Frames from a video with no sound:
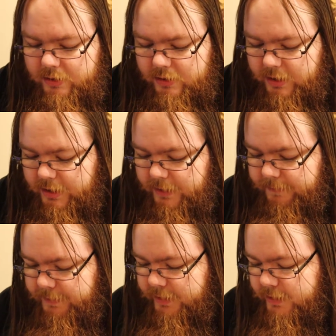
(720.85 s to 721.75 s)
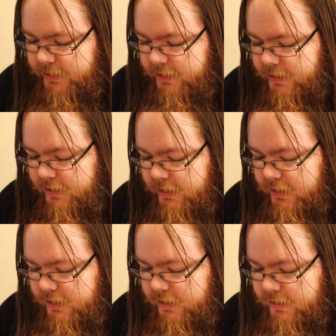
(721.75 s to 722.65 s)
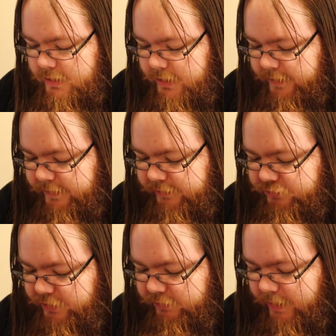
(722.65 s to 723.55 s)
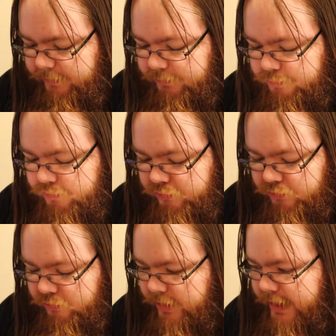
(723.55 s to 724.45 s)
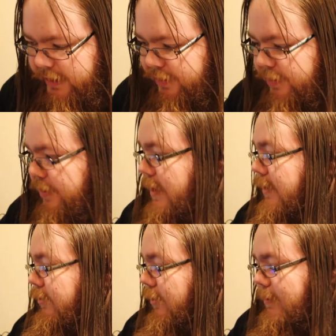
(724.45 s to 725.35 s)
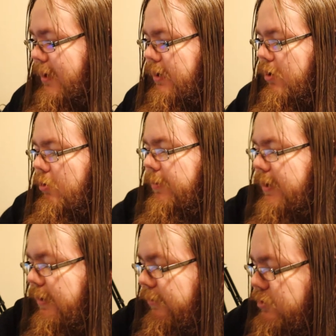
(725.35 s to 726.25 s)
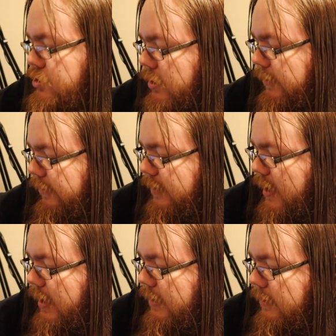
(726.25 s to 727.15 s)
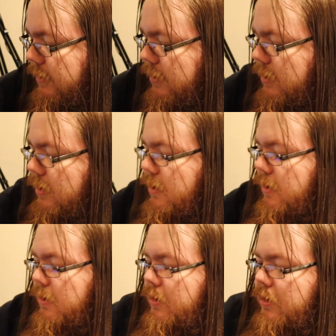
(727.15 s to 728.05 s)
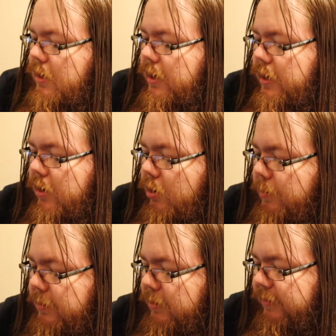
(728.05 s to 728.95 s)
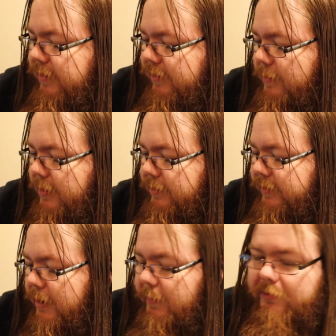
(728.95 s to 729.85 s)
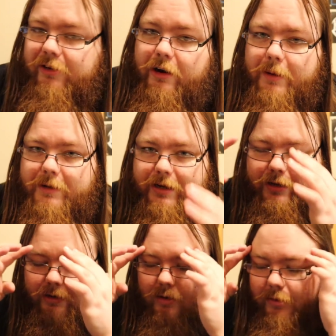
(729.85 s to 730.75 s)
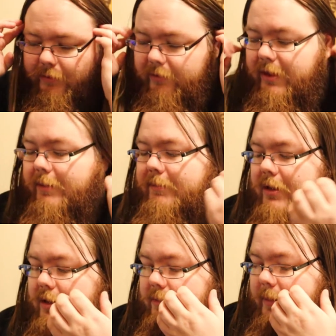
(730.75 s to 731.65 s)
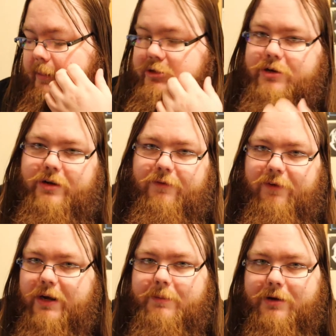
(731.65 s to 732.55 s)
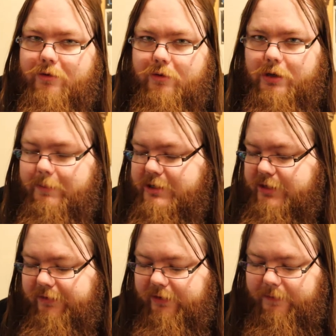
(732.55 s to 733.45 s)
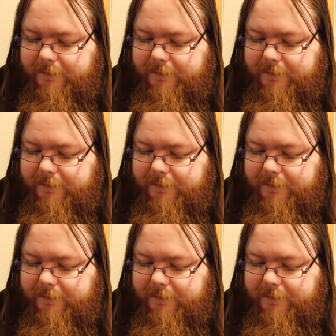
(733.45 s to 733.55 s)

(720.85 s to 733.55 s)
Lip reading: Yeah, this shrink wrap's pretty thin, so I'm not gonna open these just yet. I'll open those at some other time. I'm sorry, I'm not gonna go through them, but I'm sure you can find them on Google Images.